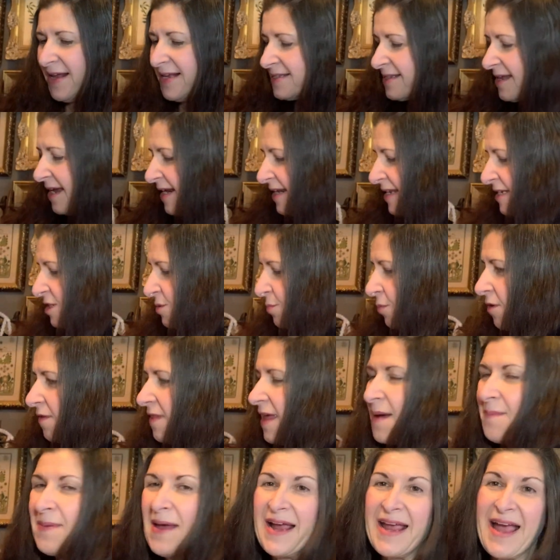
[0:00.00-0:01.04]
excited to pull
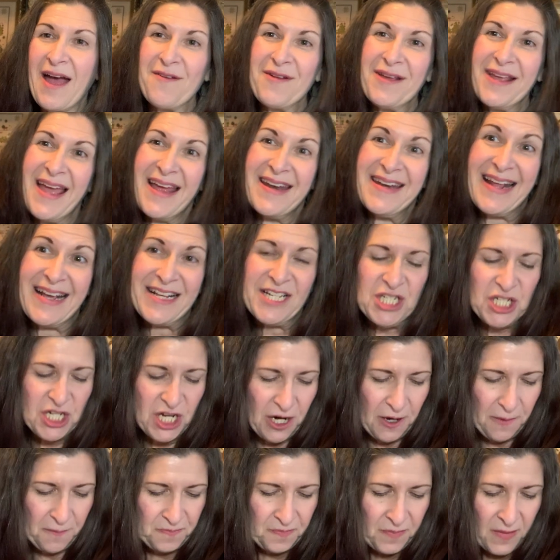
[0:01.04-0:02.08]
that back out again next
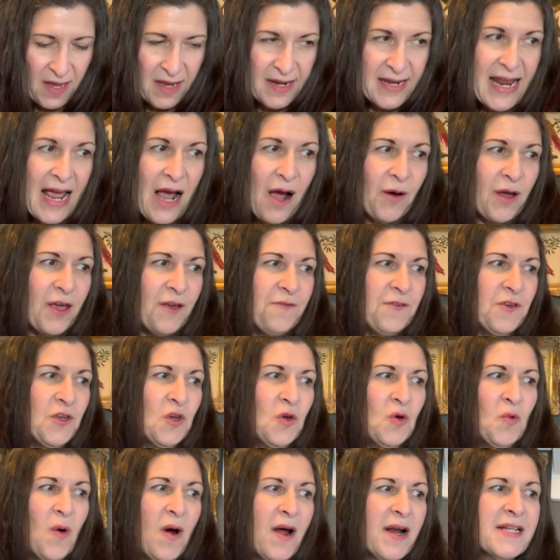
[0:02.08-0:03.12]
year. Now, if
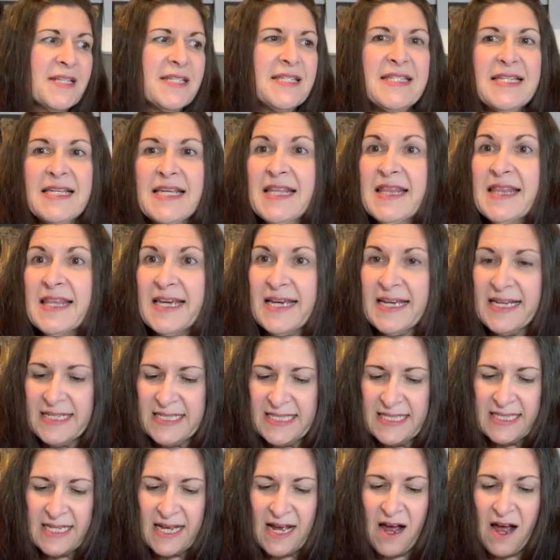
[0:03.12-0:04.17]
you want to see
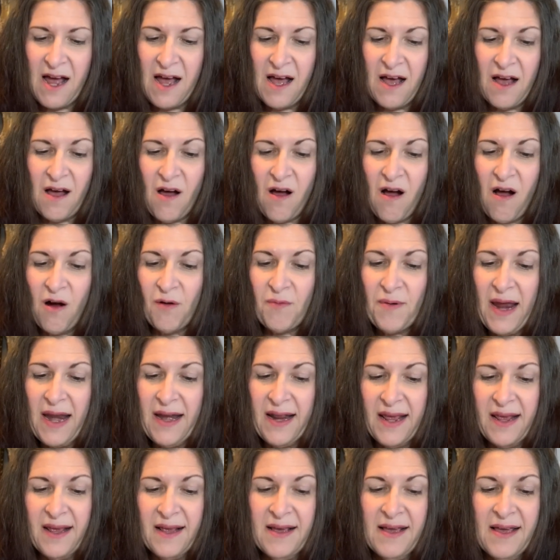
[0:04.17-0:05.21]
this uh,
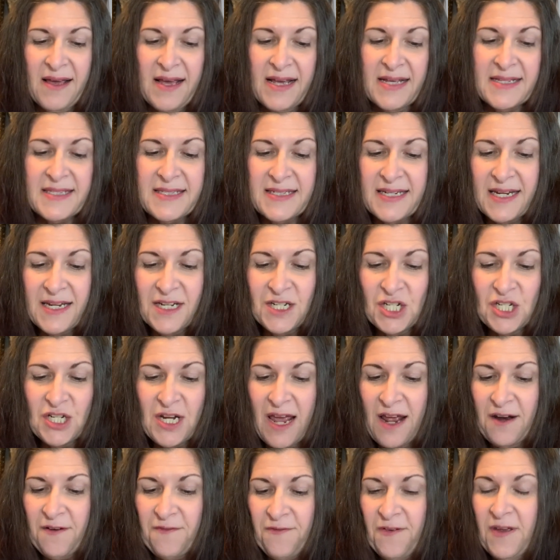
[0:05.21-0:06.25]
already stitched
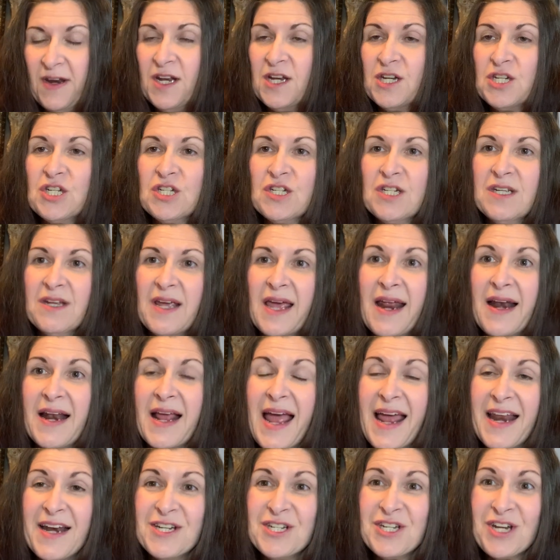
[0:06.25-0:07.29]
and finished, and,
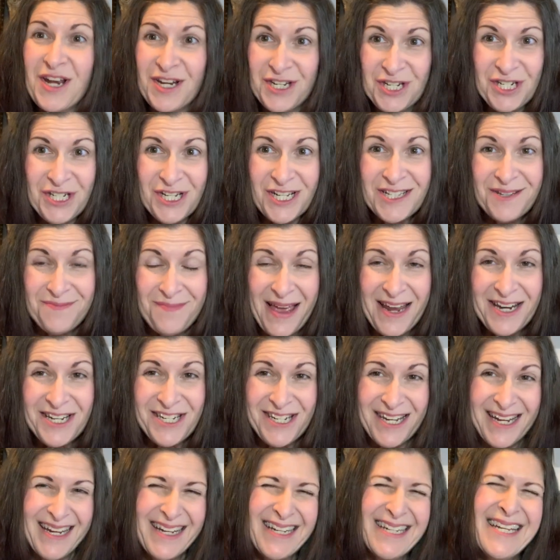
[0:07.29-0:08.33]
and she just
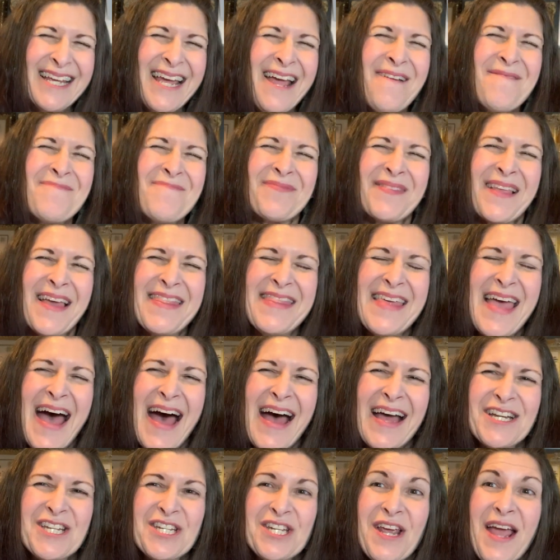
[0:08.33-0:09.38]
mentioned
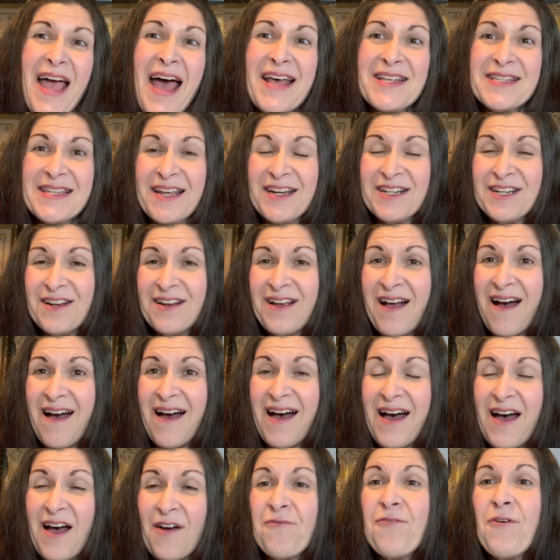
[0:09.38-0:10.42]
that she has it
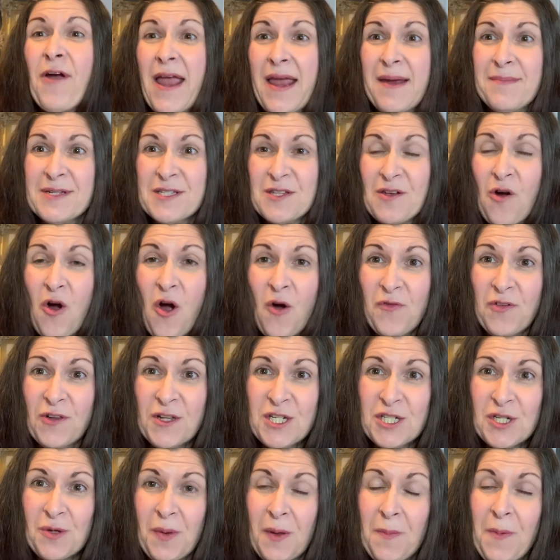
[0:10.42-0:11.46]
uh, framed. So hopefully
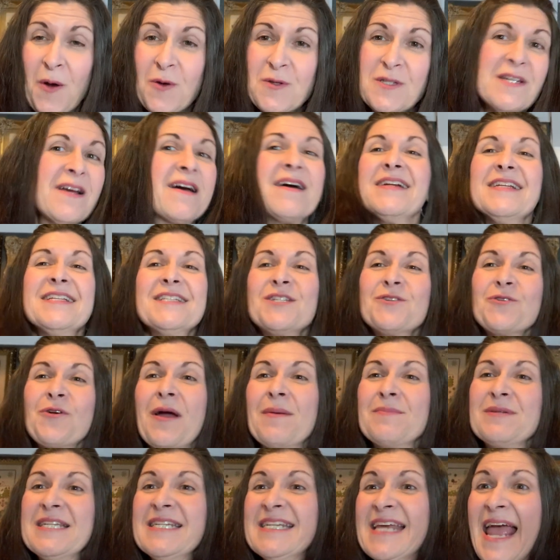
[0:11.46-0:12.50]
she'll be posting on
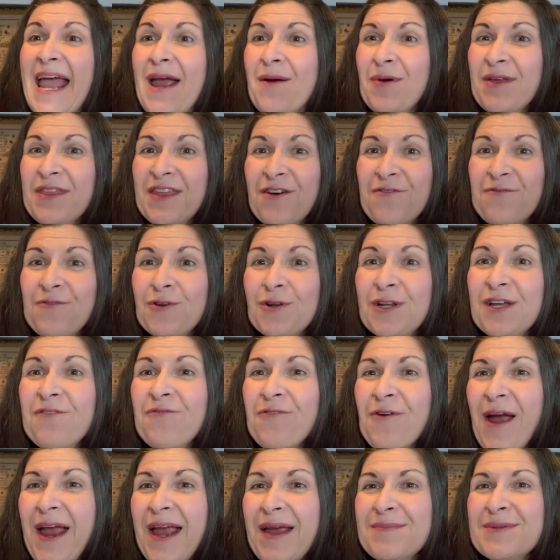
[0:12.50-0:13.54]
Instagram today with it fully
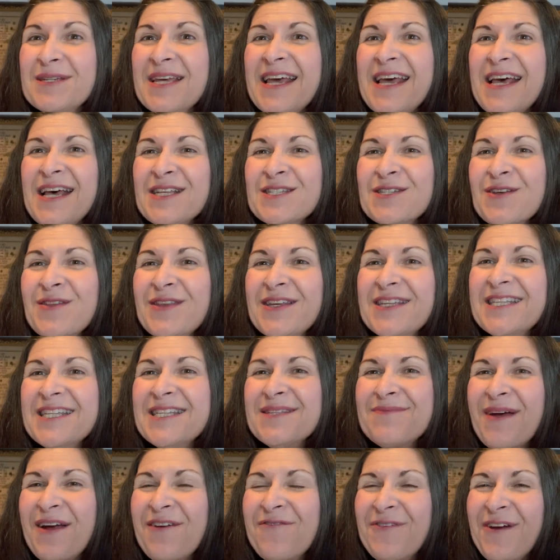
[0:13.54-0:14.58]
framed. So this
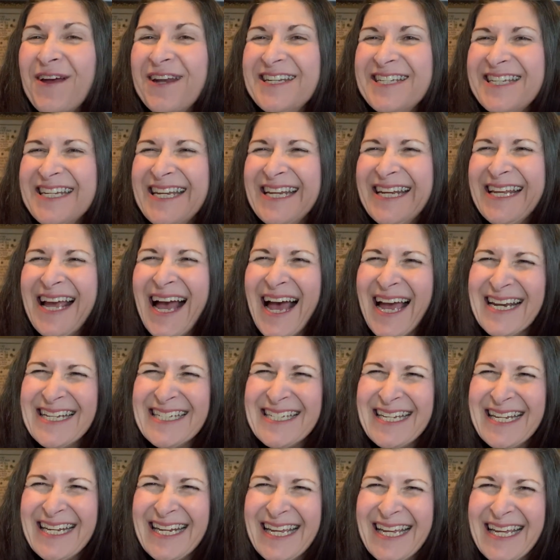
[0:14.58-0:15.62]
is my friend Jeannie. Hi,
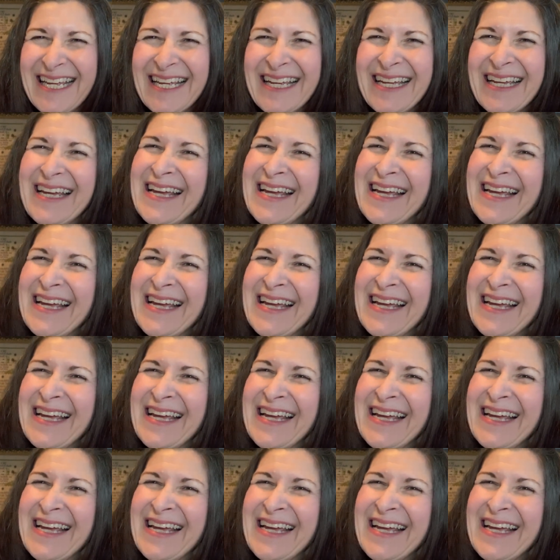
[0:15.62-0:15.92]
Jeannie.